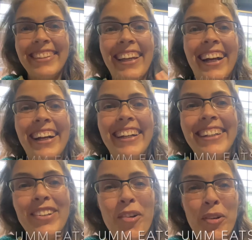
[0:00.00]

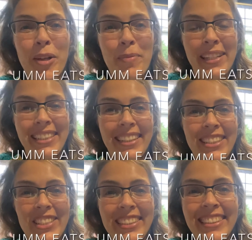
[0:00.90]
Hi, welcome back to our
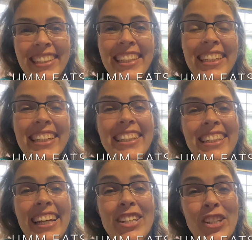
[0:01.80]
kitchen.
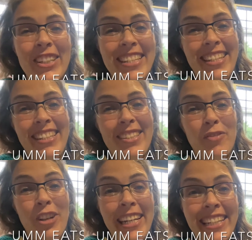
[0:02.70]
As you can see, it's
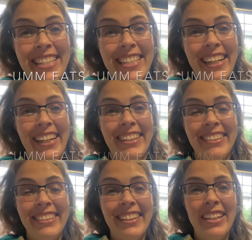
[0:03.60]
raining today,
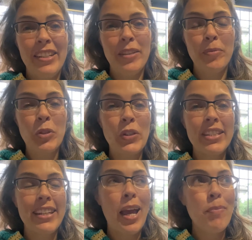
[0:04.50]
so it's
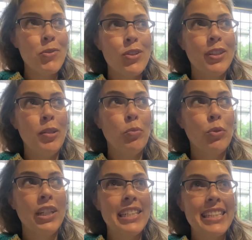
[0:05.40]
an absolutely
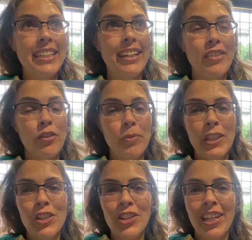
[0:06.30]
brilliant day for me
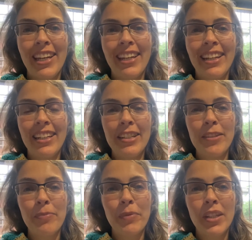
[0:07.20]
to
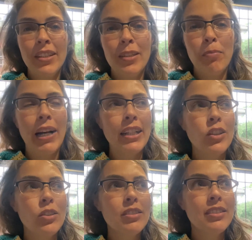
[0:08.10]
share my
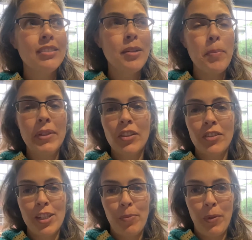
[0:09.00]
golden milk
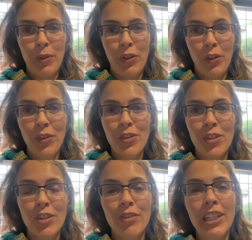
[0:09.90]
recipe with you. So
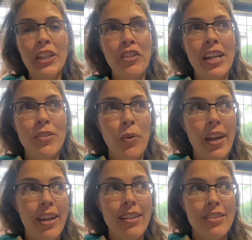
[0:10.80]
it's a really great
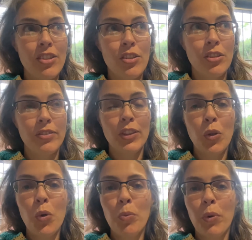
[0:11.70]
way to sort of
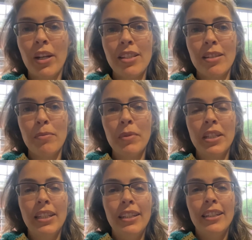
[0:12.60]
incorporate some
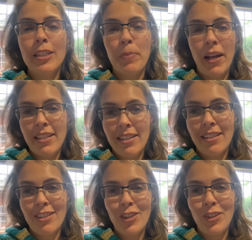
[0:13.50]
spices
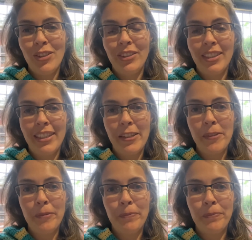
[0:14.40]

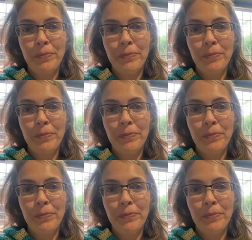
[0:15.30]
into